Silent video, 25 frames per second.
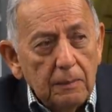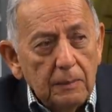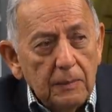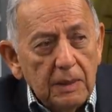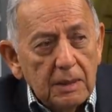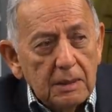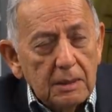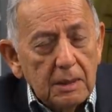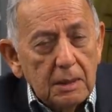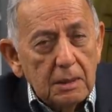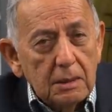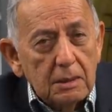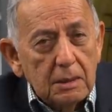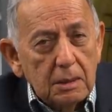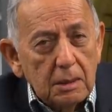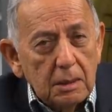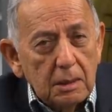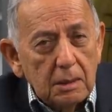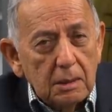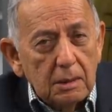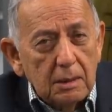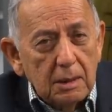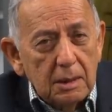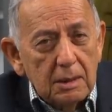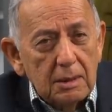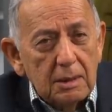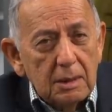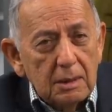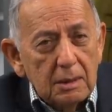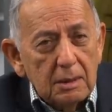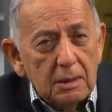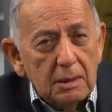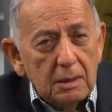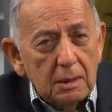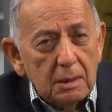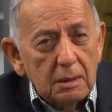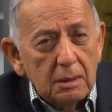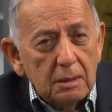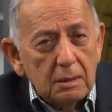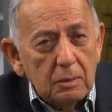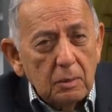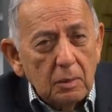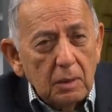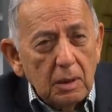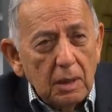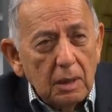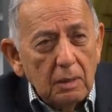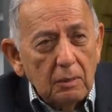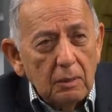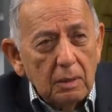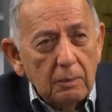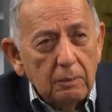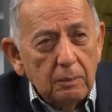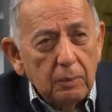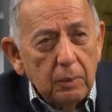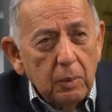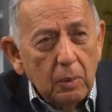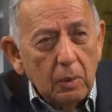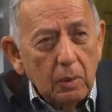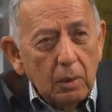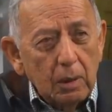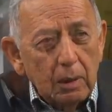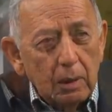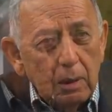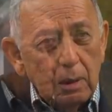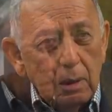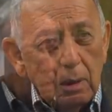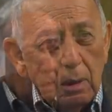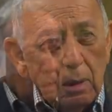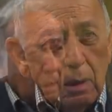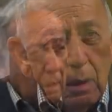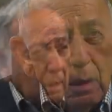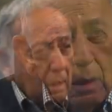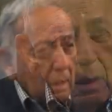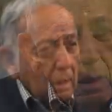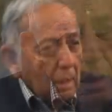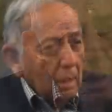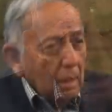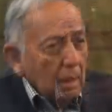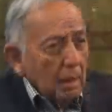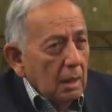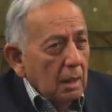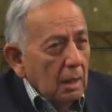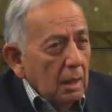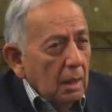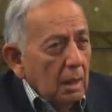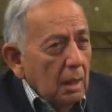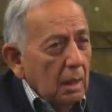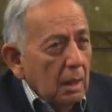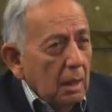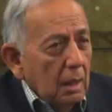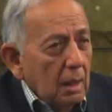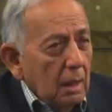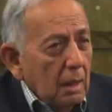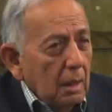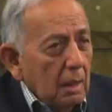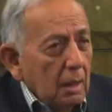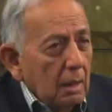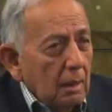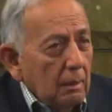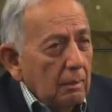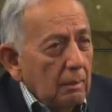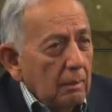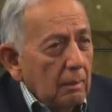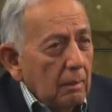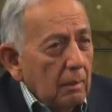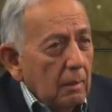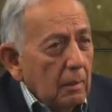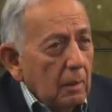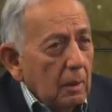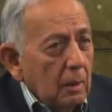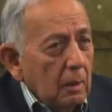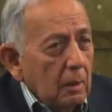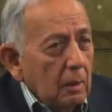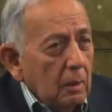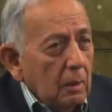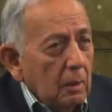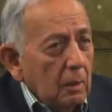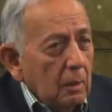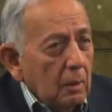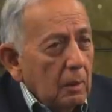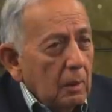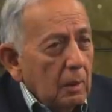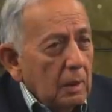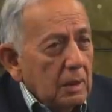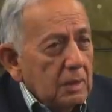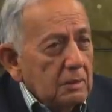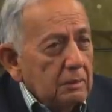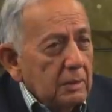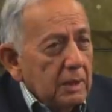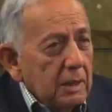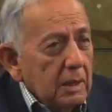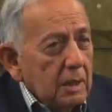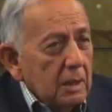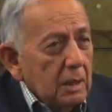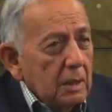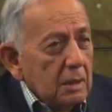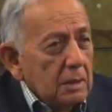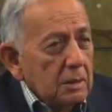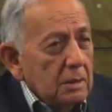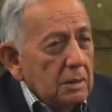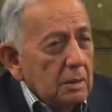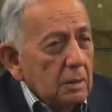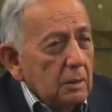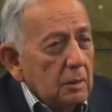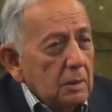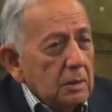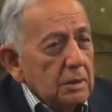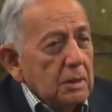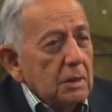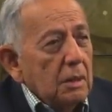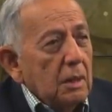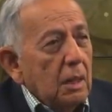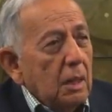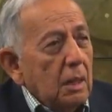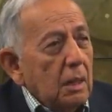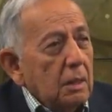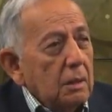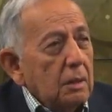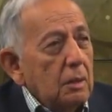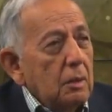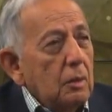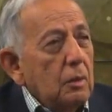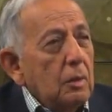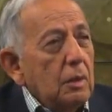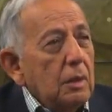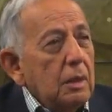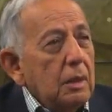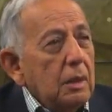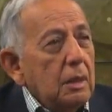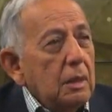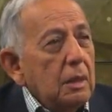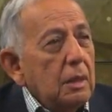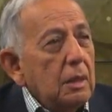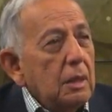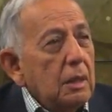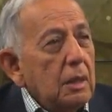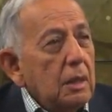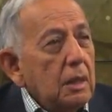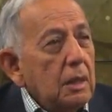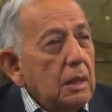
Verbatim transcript: this incident, these incidents, were not reported uh, was because there was an ongoing